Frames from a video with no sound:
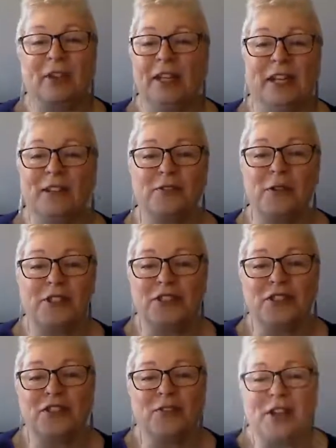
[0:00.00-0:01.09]
run out of
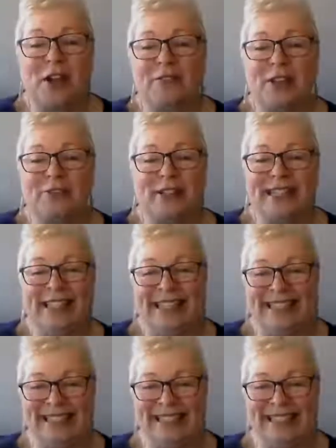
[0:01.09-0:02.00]
questions. You've covered everything.